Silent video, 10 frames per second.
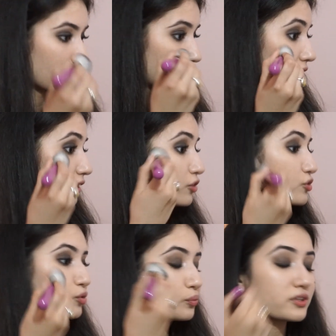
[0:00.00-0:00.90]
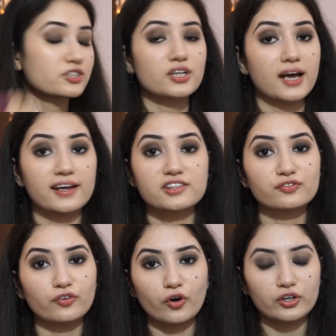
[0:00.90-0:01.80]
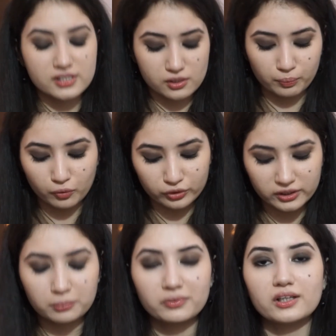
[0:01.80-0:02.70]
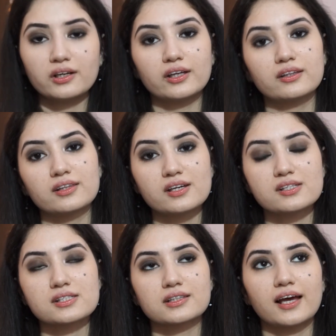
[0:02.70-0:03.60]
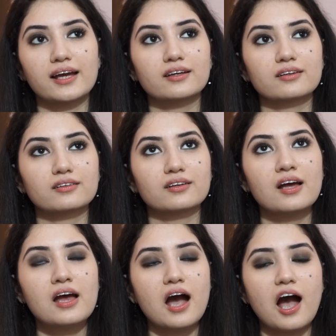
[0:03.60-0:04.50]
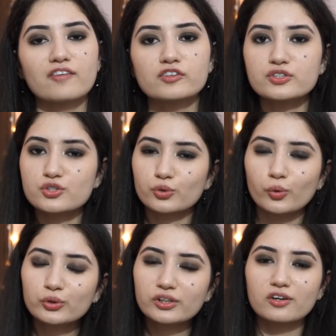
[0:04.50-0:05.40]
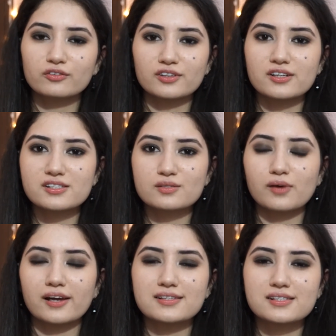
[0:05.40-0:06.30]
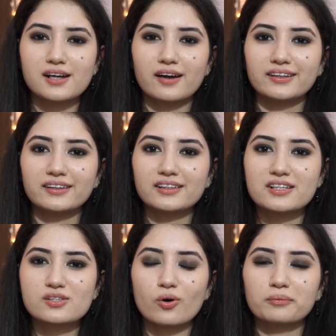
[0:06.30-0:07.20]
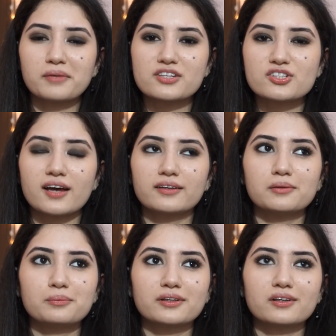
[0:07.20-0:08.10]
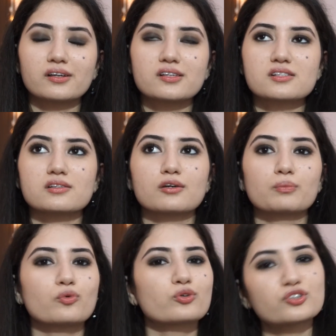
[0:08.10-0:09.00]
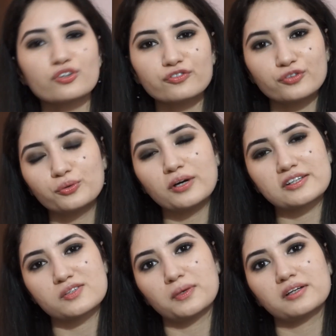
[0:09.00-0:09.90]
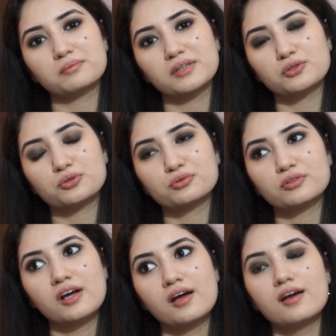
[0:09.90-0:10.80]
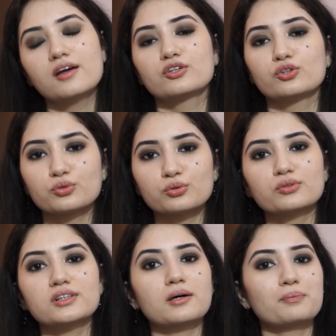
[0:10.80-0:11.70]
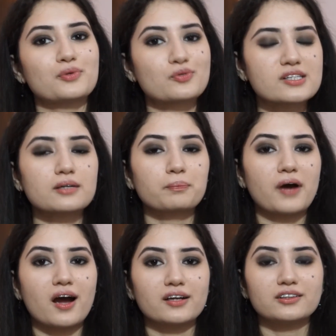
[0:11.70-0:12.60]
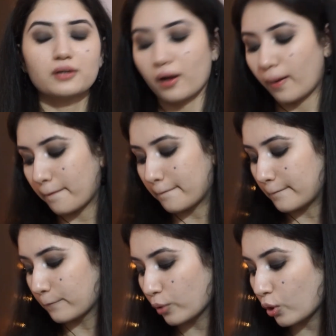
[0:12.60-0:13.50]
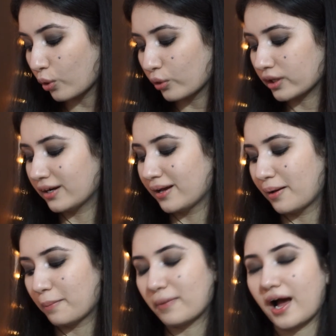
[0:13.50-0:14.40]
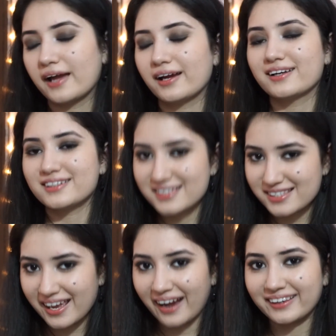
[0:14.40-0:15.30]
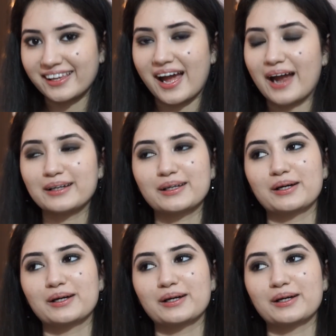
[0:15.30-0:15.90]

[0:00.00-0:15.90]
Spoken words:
Thank you so much guys for supporting me in this. Like, I was so nervous while starting this on my channel, because most of you expect me to do the music part more. I understand that